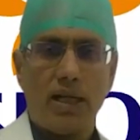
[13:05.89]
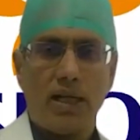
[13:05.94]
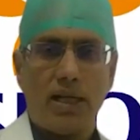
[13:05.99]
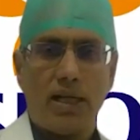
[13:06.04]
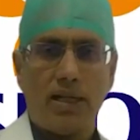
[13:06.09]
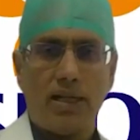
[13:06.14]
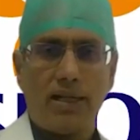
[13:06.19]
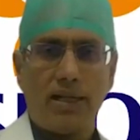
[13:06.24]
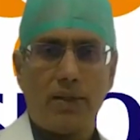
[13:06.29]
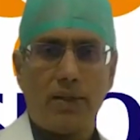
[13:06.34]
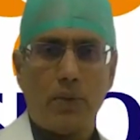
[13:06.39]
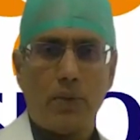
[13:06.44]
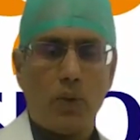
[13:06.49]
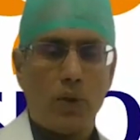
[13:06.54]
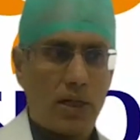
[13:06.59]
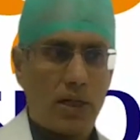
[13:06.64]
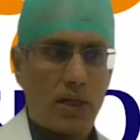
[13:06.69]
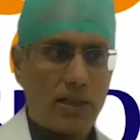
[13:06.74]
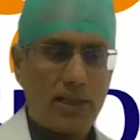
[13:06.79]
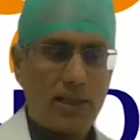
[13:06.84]
who
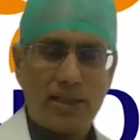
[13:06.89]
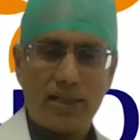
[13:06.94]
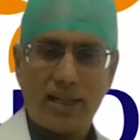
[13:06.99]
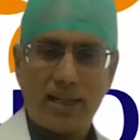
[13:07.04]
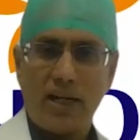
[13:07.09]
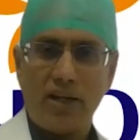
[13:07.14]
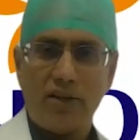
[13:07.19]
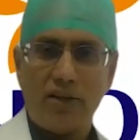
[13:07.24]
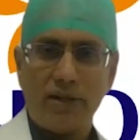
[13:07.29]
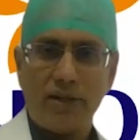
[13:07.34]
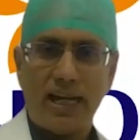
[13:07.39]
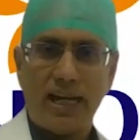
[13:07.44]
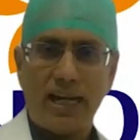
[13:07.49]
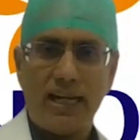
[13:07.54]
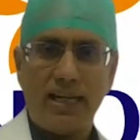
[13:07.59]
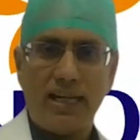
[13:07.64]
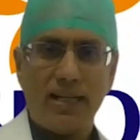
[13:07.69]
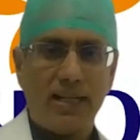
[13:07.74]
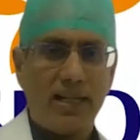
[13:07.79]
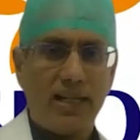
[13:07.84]
are on this kind of a
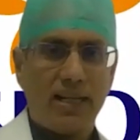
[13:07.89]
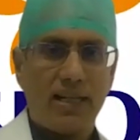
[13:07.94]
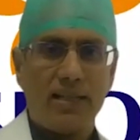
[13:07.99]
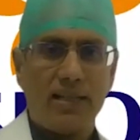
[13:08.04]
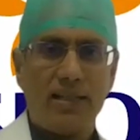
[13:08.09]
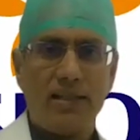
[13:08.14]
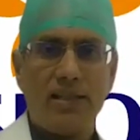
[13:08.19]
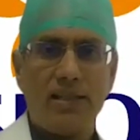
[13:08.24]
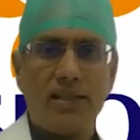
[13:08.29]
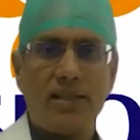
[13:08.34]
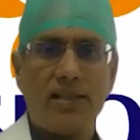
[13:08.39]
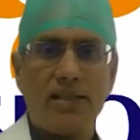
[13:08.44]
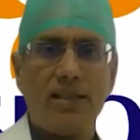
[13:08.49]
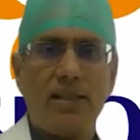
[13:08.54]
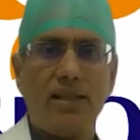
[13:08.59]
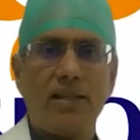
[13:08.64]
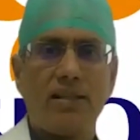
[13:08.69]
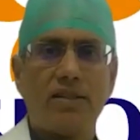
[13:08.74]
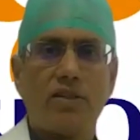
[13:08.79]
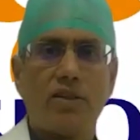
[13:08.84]
diet, this is
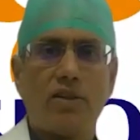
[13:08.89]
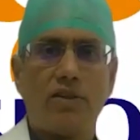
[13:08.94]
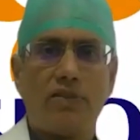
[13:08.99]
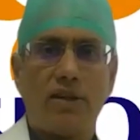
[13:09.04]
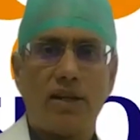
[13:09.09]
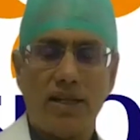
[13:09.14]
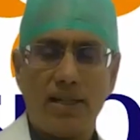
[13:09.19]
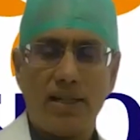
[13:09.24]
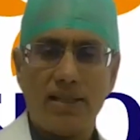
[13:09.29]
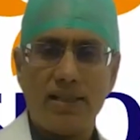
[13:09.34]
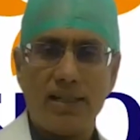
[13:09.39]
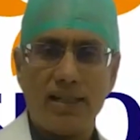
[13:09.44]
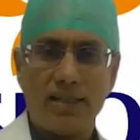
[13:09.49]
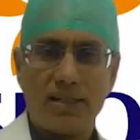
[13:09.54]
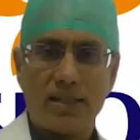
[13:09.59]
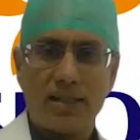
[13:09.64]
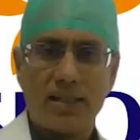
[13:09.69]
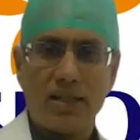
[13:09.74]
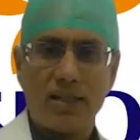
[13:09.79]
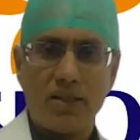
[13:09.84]
the risk of heart disease.
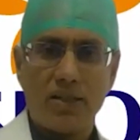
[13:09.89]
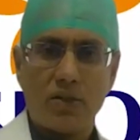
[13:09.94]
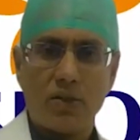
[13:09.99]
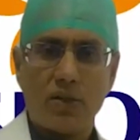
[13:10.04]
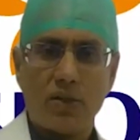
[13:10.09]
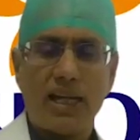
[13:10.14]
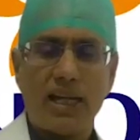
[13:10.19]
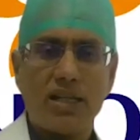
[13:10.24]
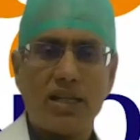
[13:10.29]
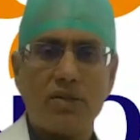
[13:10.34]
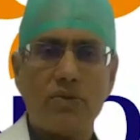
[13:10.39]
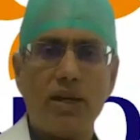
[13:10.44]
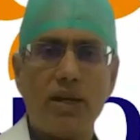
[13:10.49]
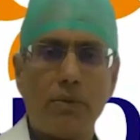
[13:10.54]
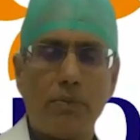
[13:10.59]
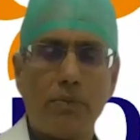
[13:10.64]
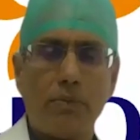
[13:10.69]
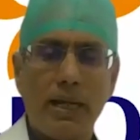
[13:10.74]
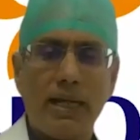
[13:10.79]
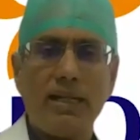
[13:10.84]
So that's
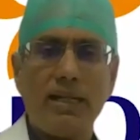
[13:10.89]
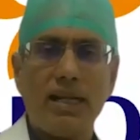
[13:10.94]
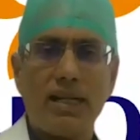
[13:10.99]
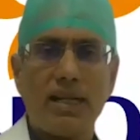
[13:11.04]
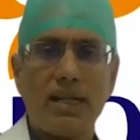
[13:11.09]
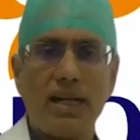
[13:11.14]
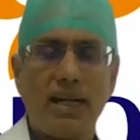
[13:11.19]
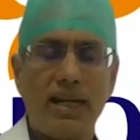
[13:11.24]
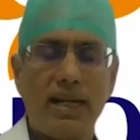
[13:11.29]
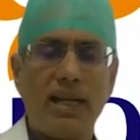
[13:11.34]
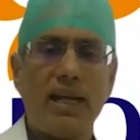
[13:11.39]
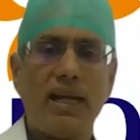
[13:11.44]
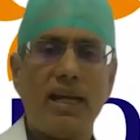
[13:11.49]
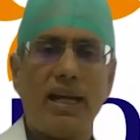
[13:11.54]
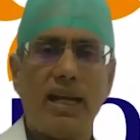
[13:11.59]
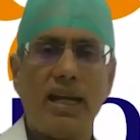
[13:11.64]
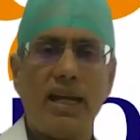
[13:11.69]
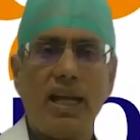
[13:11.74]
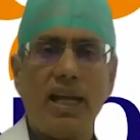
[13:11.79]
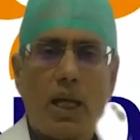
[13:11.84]
where big data and
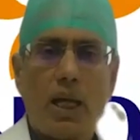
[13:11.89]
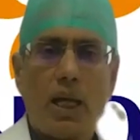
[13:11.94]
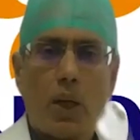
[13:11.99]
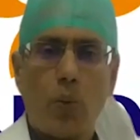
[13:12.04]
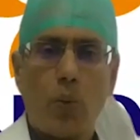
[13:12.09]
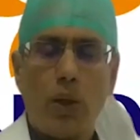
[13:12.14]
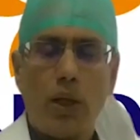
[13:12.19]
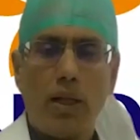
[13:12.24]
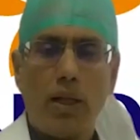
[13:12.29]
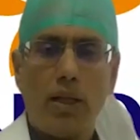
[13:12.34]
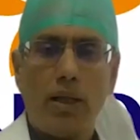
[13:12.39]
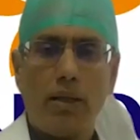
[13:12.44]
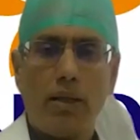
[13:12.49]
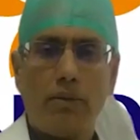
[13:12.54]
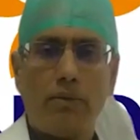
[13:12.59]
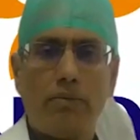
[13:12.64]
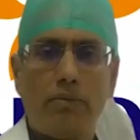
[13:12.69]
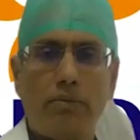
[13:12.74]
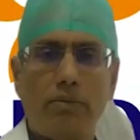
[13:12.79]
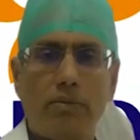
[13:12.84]
AI
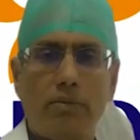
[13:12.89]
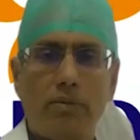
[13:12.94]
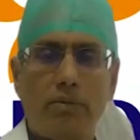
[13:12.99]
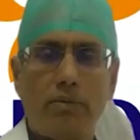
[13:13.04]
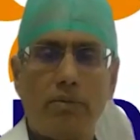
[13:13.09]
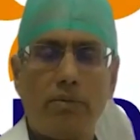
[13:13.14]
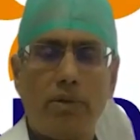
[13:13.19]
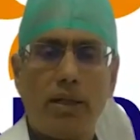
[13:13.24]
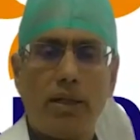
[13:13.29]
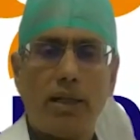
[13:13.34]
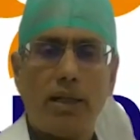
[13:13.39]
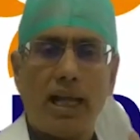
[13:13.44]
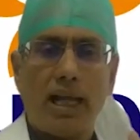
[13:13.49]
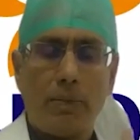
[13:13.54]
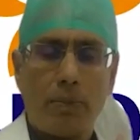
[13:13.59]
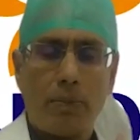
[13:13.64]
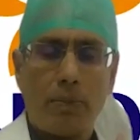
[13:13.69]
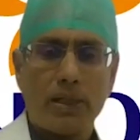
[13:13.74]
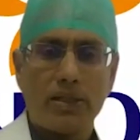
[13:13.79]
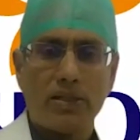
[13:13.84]
will
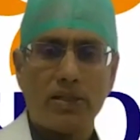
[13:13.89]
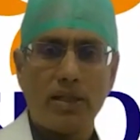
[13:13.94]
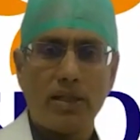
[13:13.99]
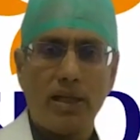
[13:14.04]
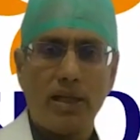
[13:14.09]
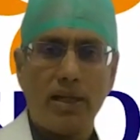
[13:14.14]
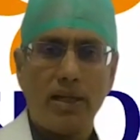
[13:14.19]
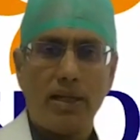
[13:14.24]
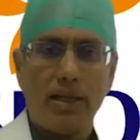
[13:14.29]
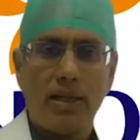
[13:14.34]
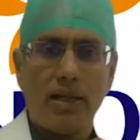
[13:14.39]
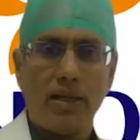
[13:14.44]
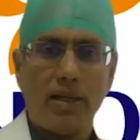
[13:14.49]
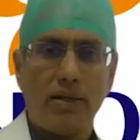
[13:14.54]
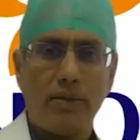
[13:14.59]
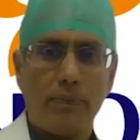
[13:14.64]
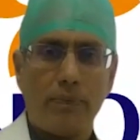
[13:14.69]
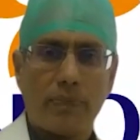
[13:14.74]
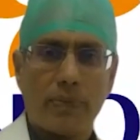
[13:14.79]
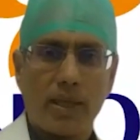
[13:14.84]
help us in
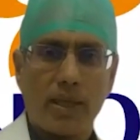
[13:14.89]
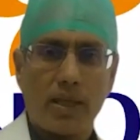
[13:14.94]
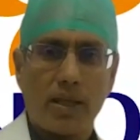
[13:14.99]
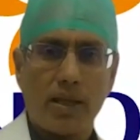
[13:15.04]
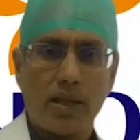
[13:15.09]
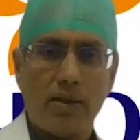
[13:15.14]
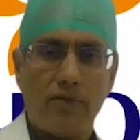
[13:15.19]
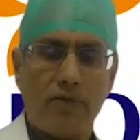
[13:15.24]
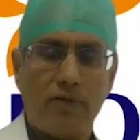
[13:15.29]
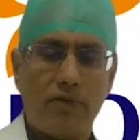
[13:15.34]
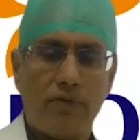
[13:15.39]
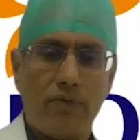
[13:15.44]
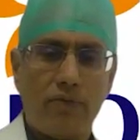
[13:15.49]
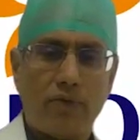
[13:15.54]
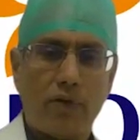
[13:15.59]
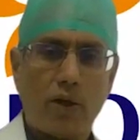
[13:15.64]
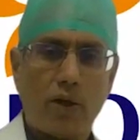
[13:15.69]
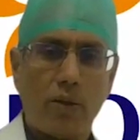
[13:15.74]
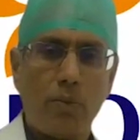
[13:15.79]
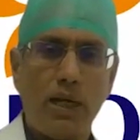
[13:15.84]

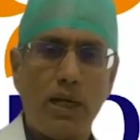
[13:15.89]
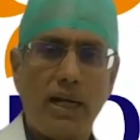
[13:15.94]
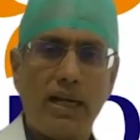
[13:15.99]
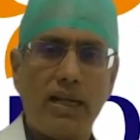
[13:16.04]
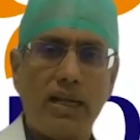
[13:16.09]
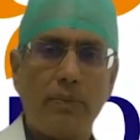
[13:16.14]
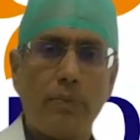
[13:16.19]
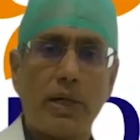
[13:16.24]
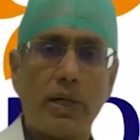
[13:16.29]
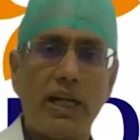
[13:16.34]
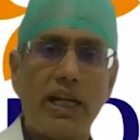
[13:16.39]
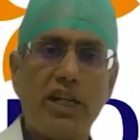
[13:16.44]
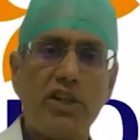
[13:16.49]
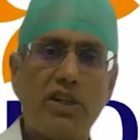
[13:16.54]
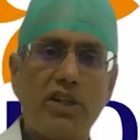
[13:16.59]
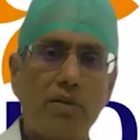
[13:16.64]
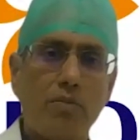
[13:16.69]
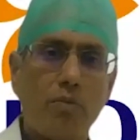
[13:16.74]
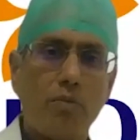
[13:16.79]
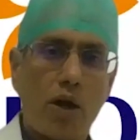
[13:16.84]
formulating
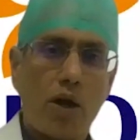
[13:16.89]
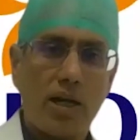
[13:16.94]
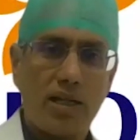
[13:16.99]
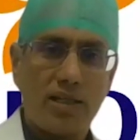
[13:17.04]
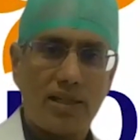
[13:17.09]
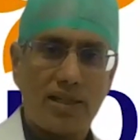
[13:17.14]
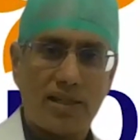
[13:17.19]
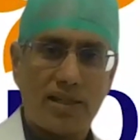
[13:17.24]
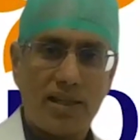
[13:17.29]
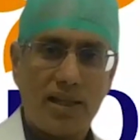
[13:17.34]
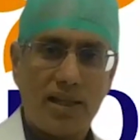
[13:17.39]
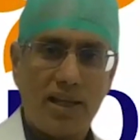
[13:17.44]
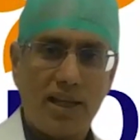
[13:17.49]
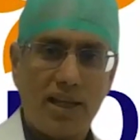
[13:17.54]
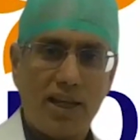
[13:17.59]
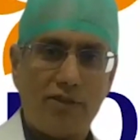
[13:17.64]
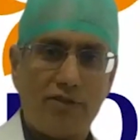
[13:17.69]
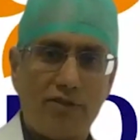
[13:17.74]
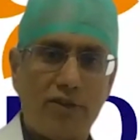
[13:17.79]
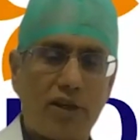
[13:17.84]
prediction models
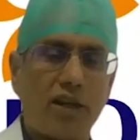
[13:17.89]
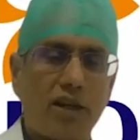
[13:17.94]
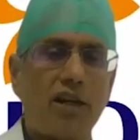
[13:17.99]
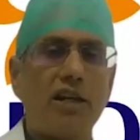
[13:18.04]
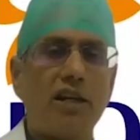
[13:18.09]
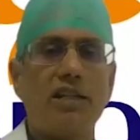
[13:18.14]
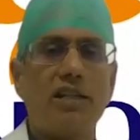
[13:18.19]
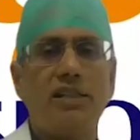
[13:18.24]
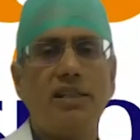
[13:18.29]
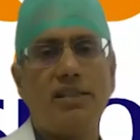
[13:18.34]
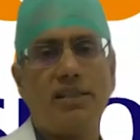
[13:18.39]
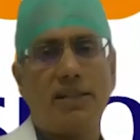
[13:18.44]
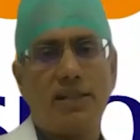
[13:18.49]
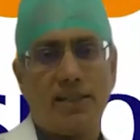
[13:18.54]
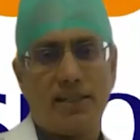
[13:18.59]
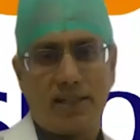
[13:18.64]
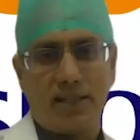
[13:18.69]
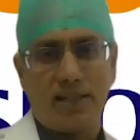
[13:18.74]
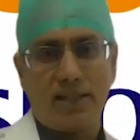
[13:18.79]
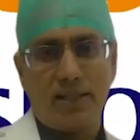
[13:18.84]
for heart disease
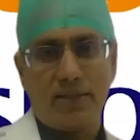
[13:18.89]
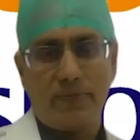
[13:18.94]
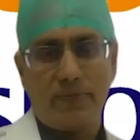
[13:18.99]
risk.